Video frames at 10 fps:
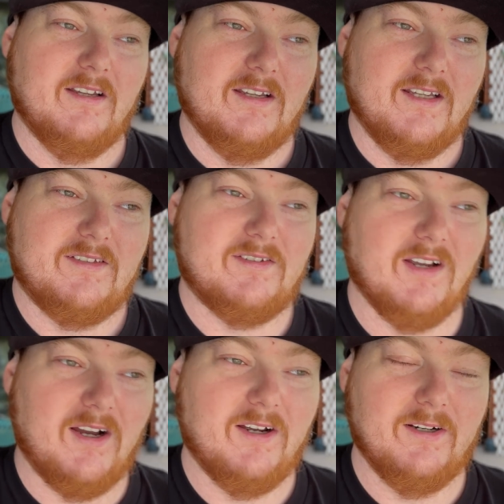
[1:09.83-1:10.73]

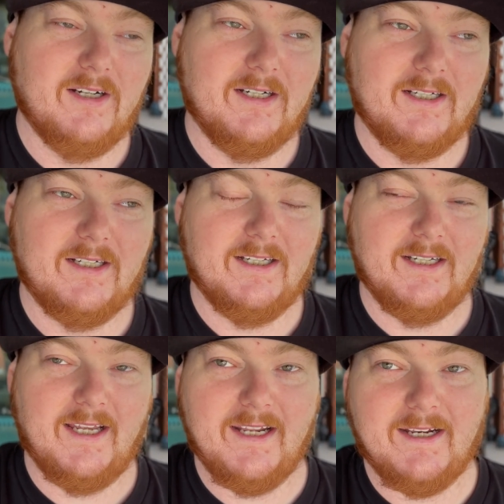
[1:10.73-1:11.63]
So
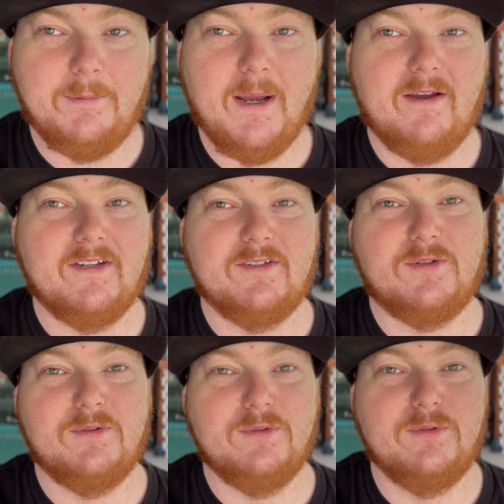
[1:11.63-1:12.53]
ended up having
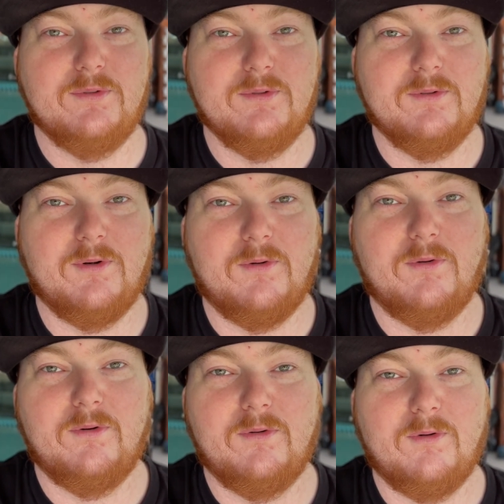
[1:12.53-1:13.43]
to
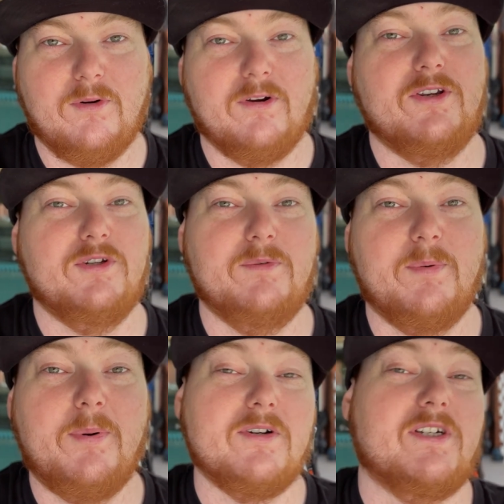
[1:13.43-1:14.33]
order a new
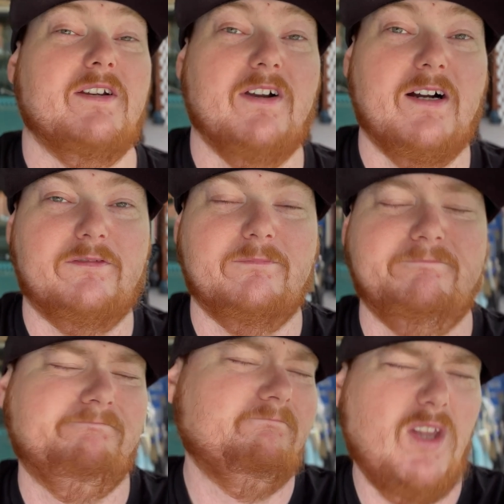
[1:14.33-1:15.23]
proportioning valve.
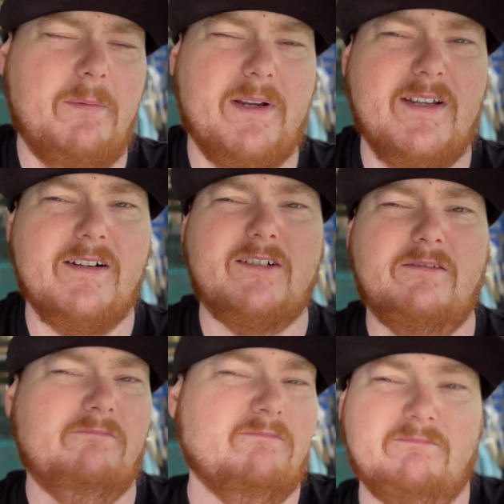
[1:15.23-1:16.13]
No big
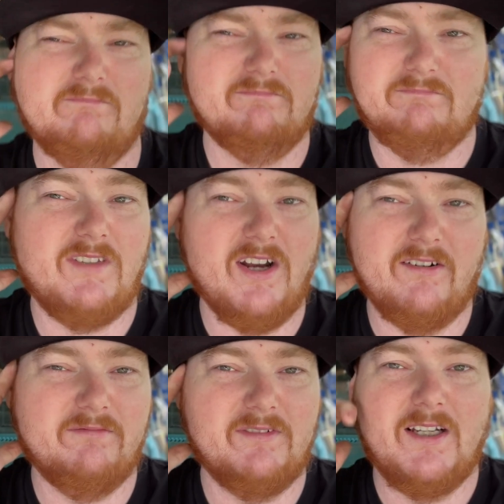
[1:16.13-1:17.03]
deal, you
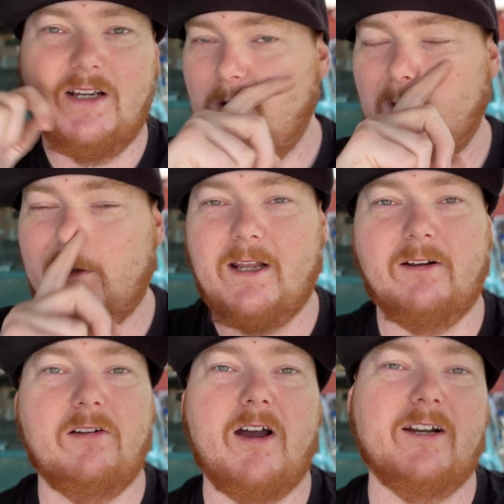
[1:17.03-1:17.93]
know, ordered that
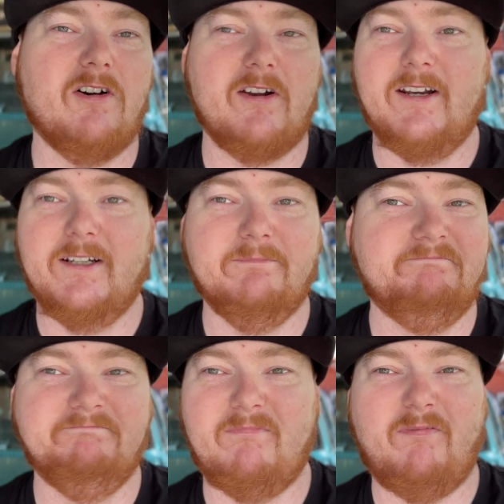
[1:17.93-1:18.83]
online, got it in
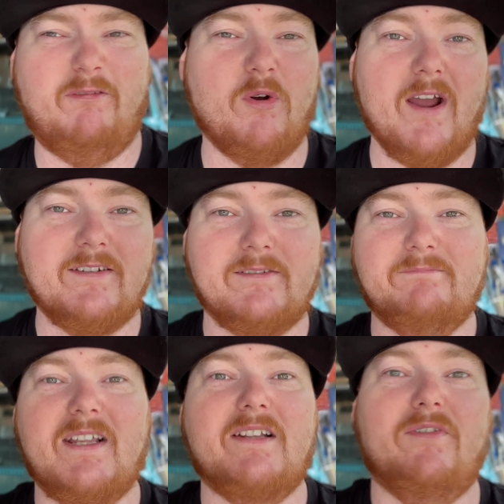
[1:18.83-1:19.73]
4 days.
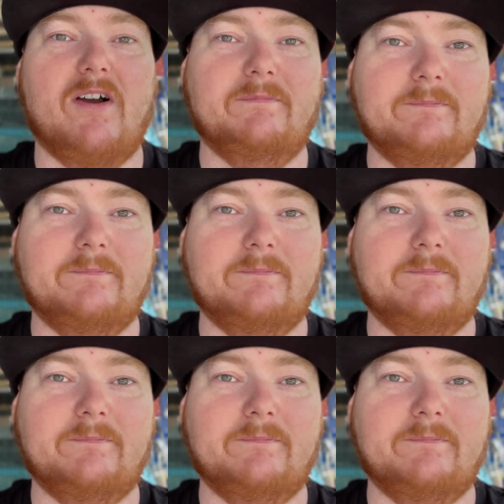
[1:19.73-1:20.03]
That's fine.